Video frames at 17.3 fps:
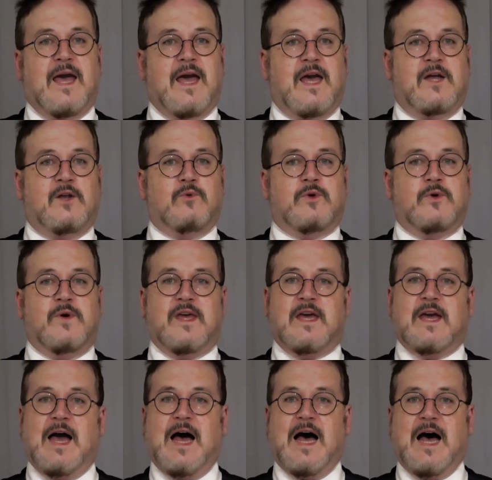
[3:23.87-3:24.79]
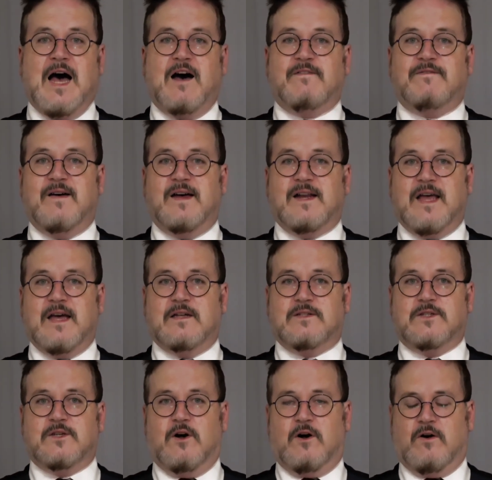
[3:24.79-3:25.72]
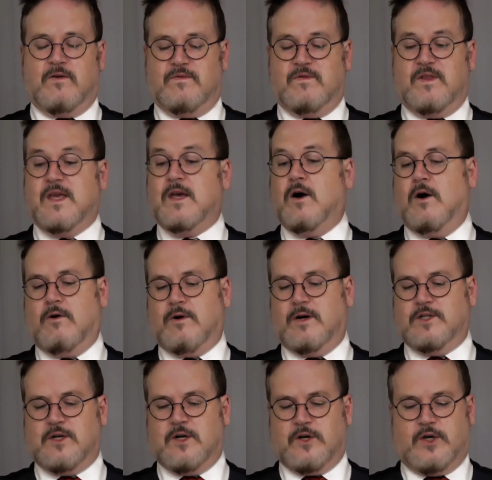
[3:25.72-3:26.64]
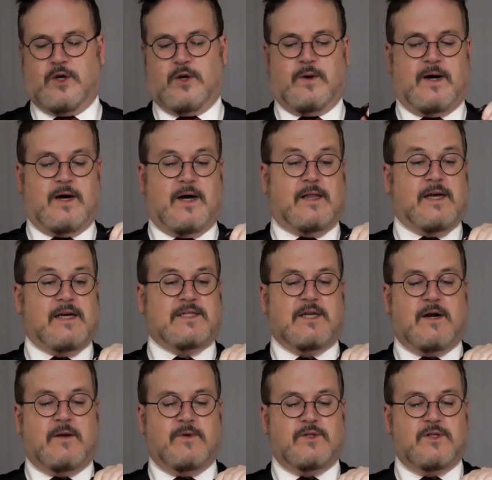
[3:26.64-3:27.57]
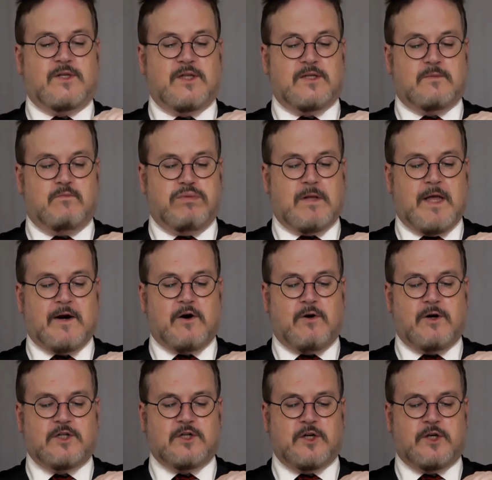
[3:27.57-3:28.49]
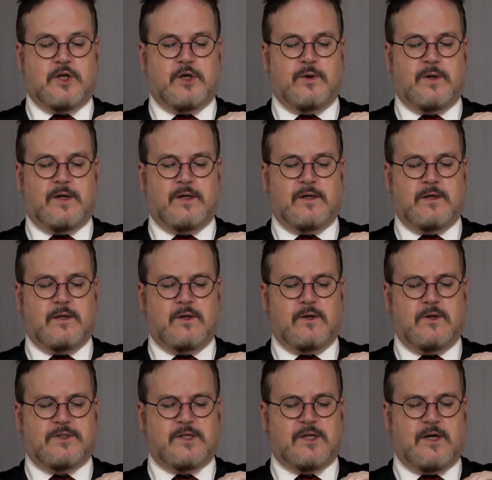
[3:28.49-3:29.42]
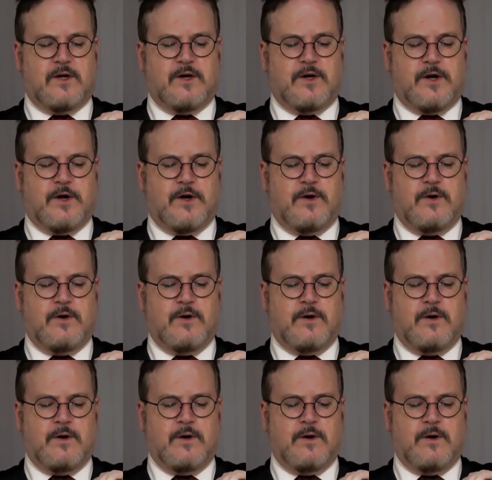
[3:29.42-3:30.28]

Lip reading: and we're doing 1/2 ounce of the orange liqueur. Like I said, I'm using this blood orange liqueur called Salerno,